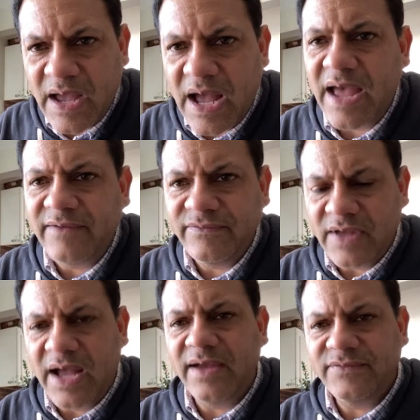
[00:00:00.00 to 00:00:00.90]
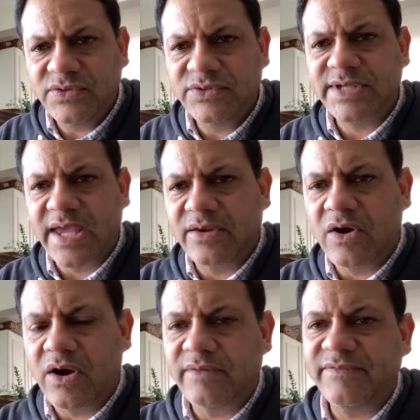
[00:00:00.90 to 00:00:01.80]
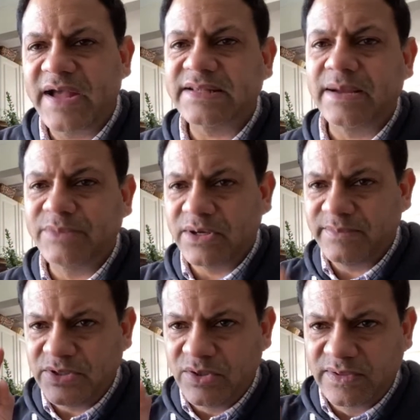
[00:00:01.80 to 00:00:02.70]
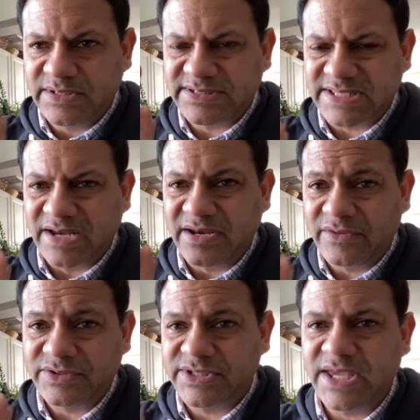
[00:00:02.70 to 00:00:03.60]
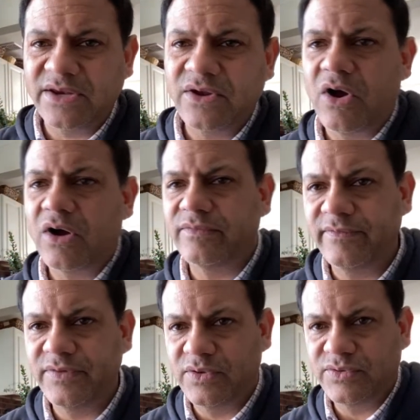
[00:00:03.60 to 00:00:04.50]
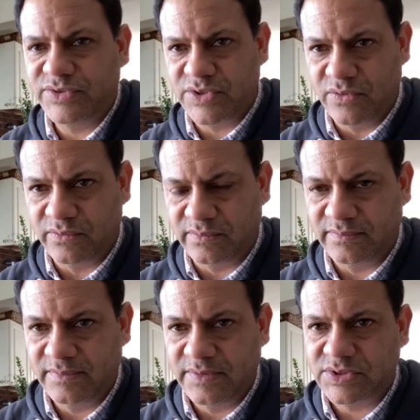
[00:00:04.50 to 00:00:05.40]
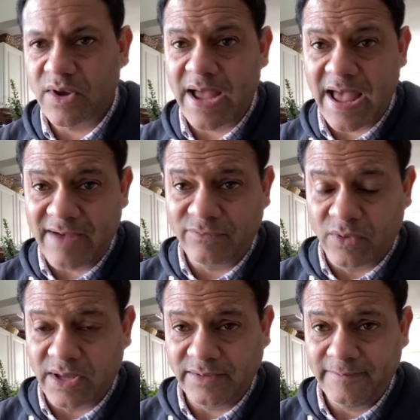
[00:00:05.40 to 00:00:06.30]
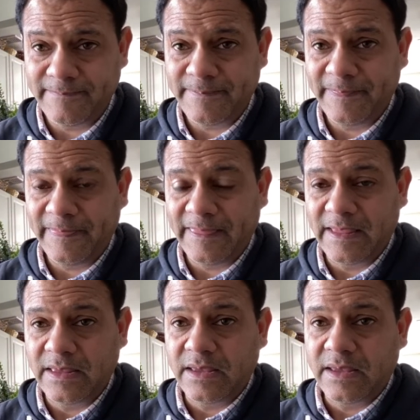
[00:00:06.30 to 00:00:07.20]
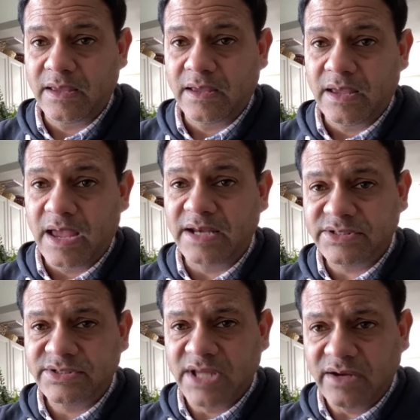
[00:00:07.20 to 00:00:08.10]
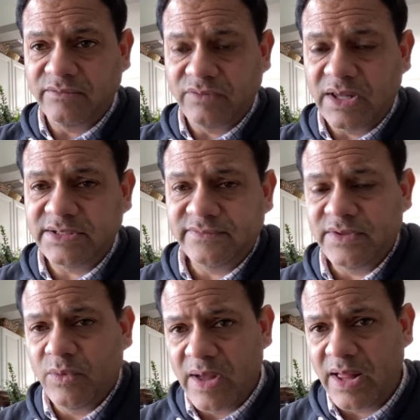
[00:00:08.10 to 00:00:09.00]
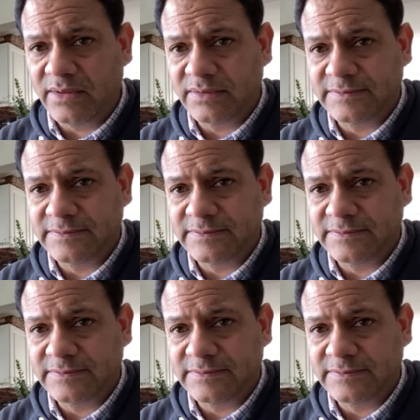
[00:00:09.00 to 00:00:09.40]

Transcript: I have, I have used Skin Guard. In fact, I'm going to be doing a, another Skin Guard review soon. So I have one. And it's done relatively well.